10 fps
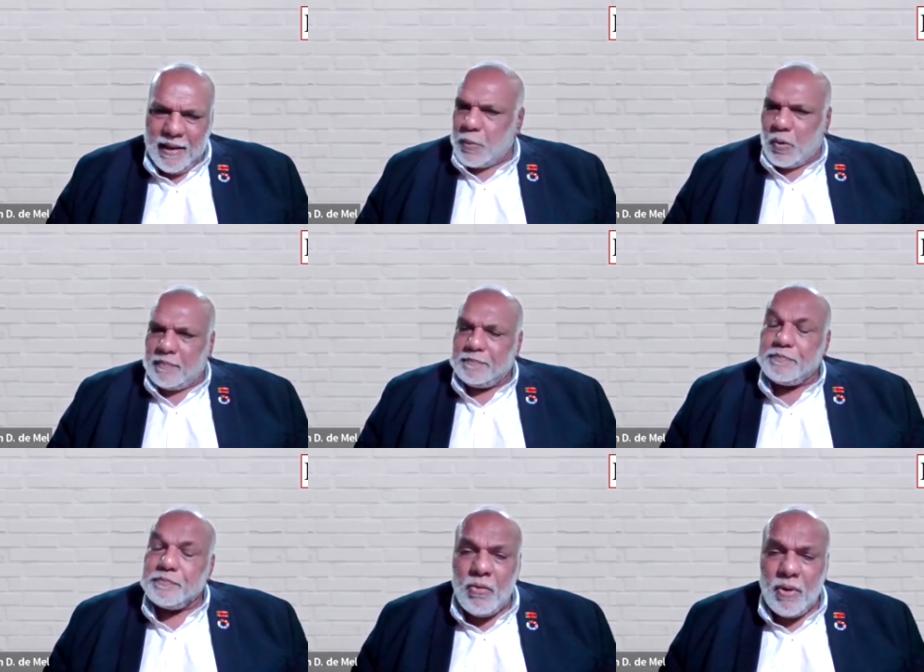export.
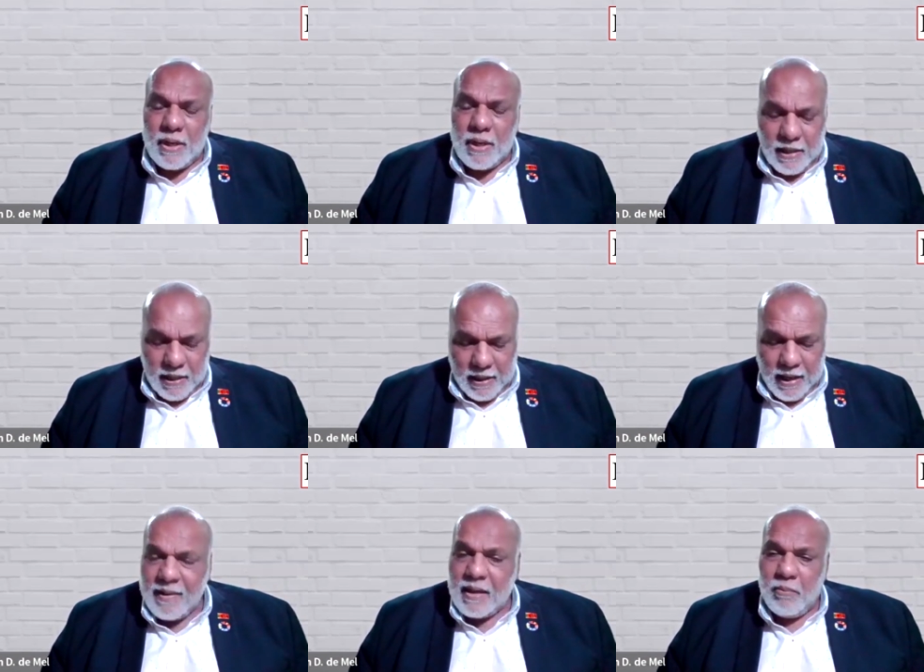Now,
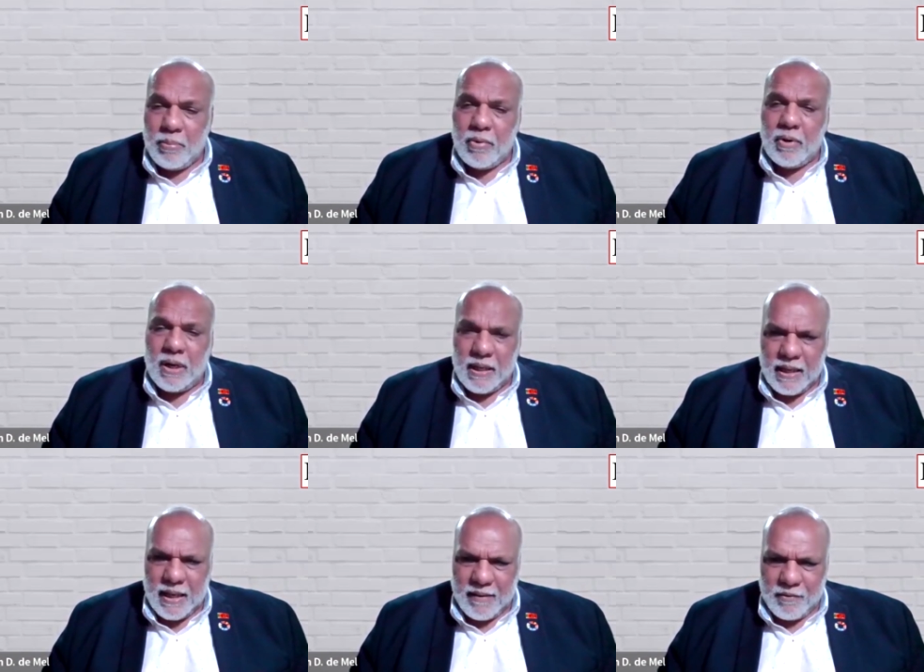another important
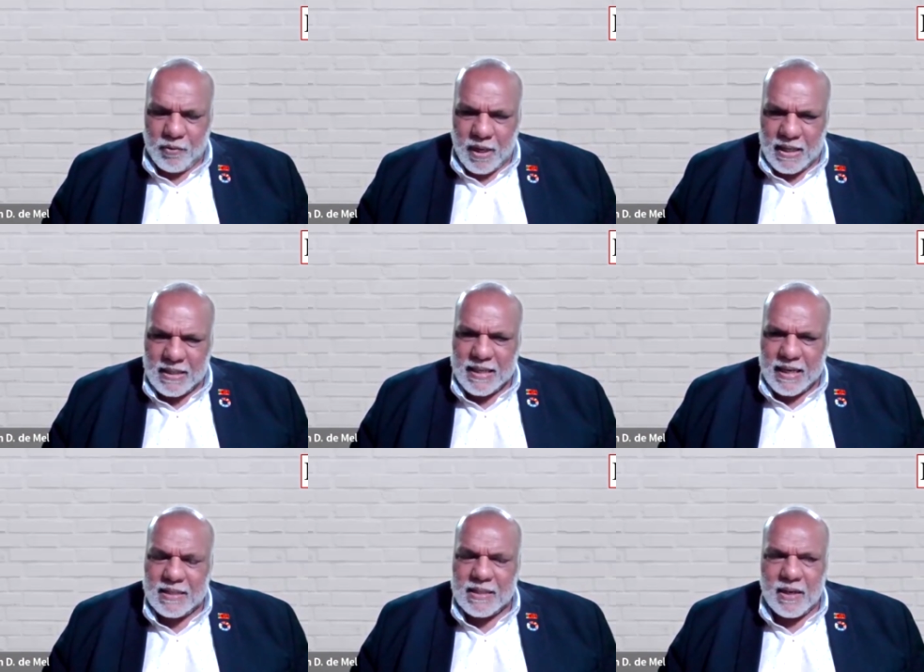thing I have to
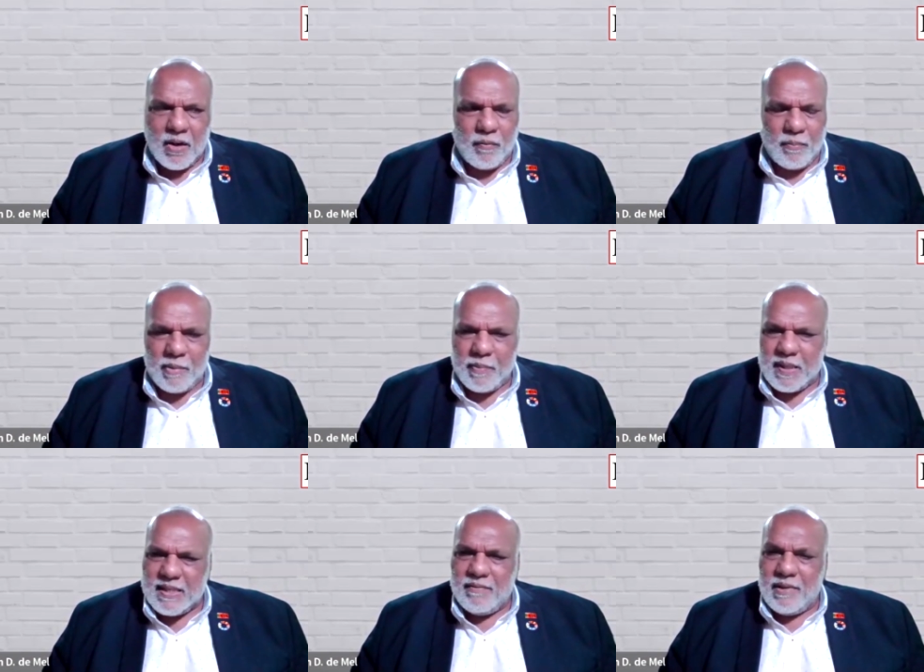understand is a lot of
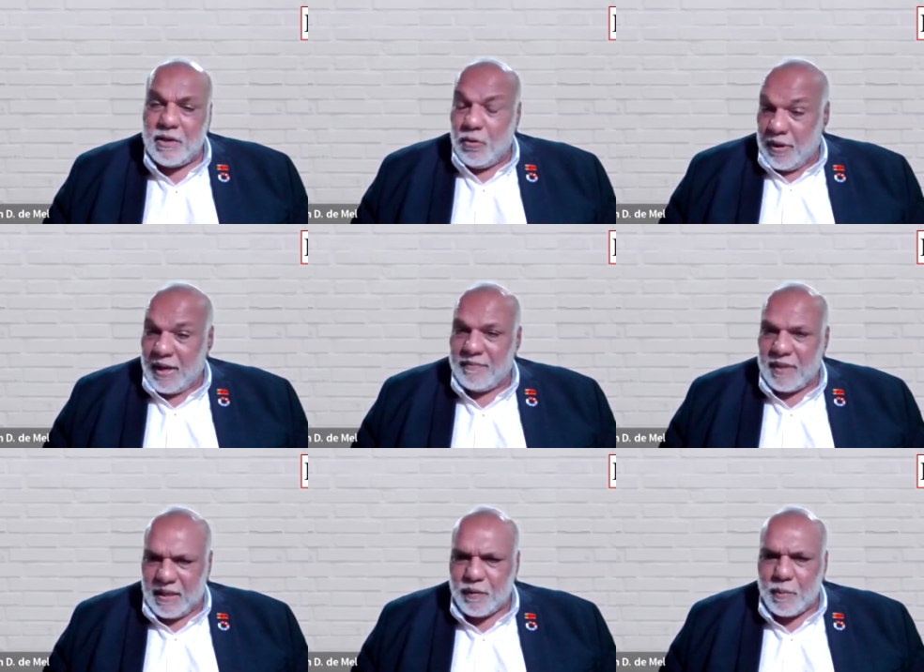people say we don't
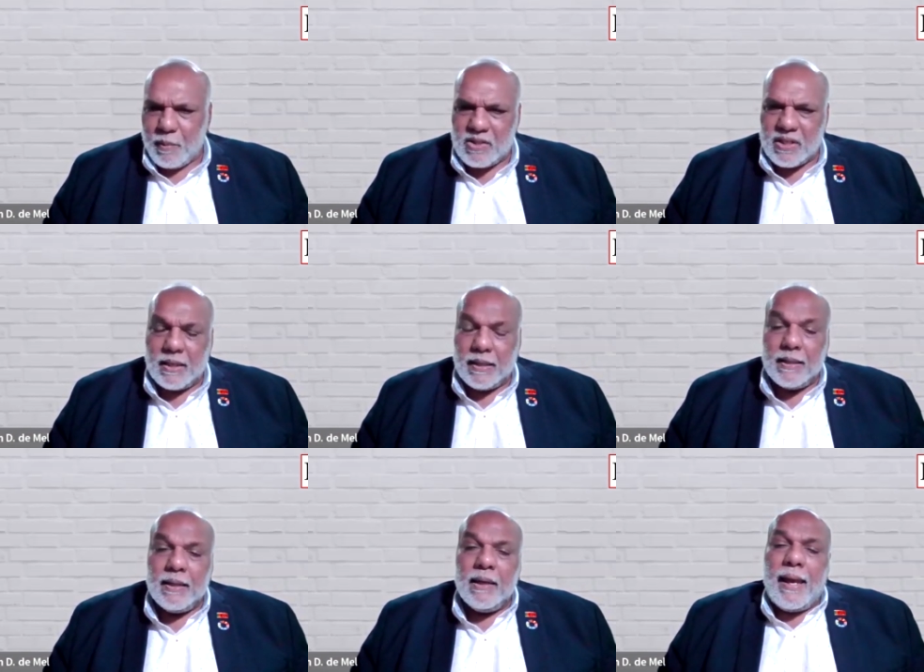have the information.
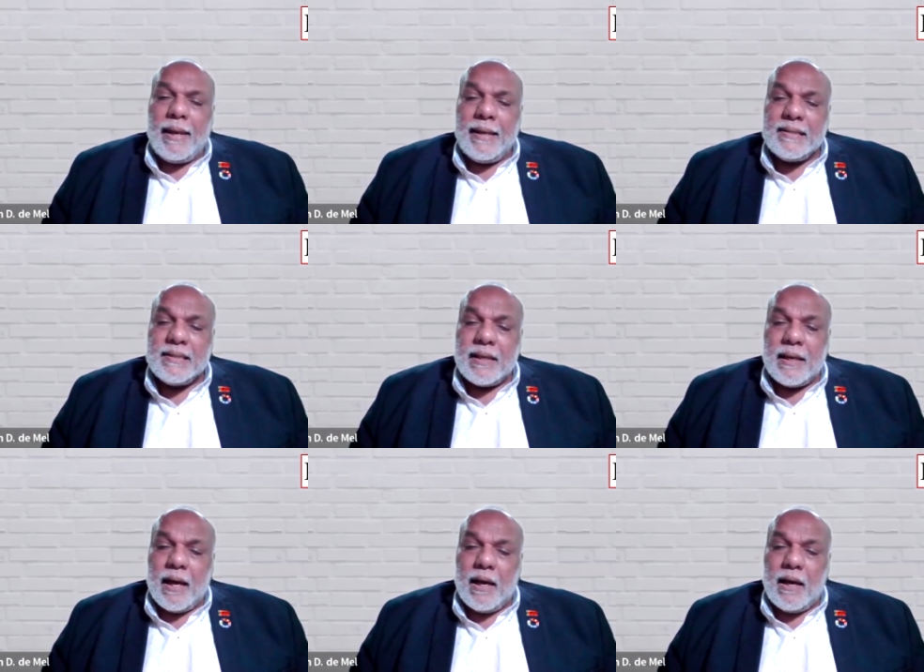And it's
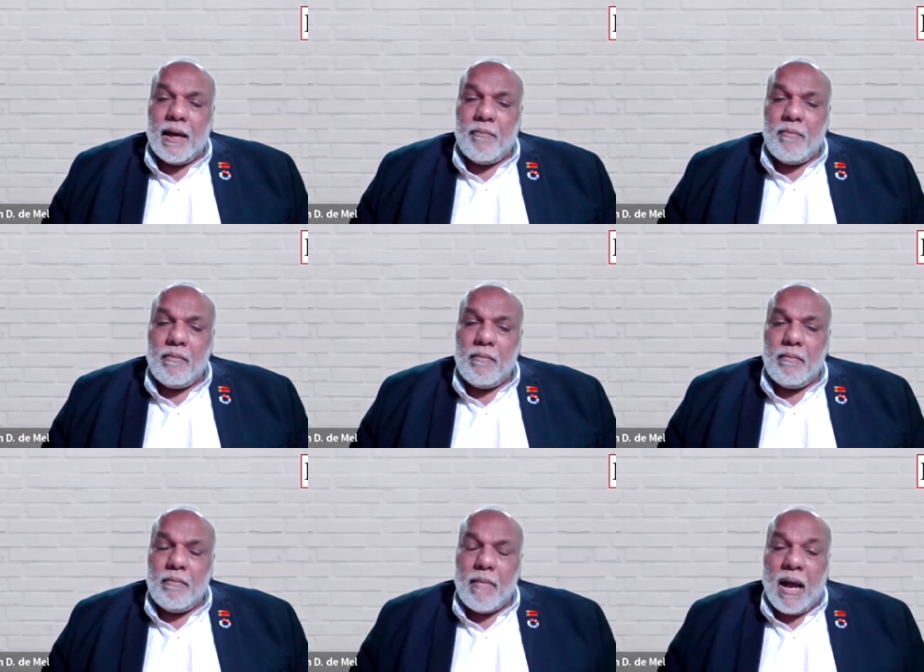
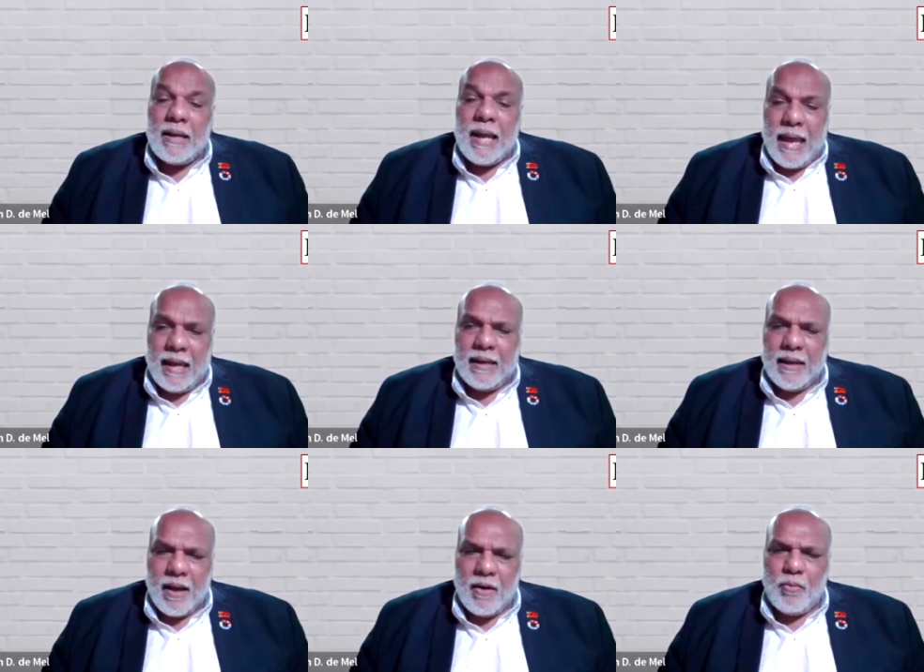
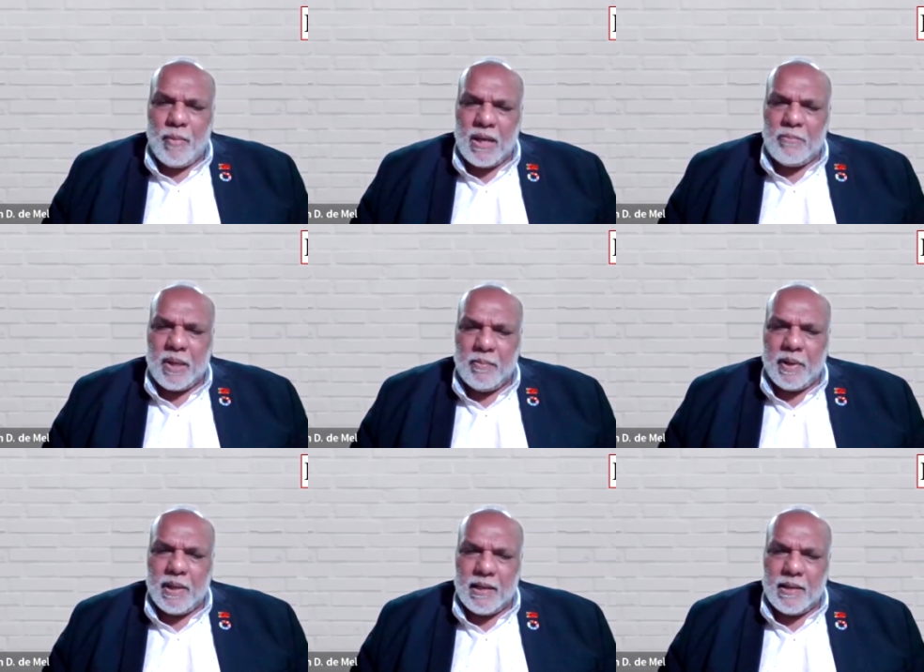uncanny how many
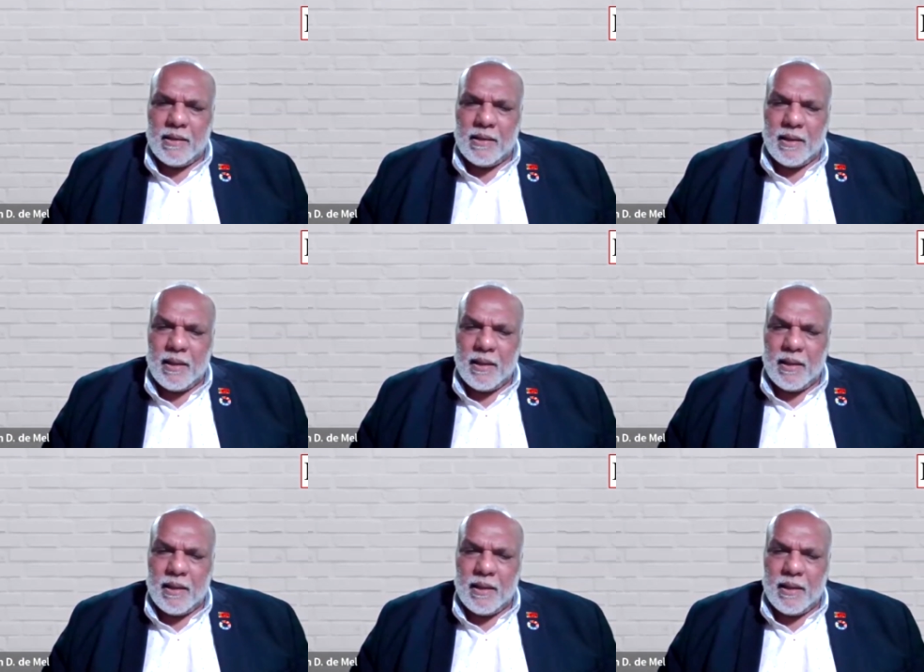people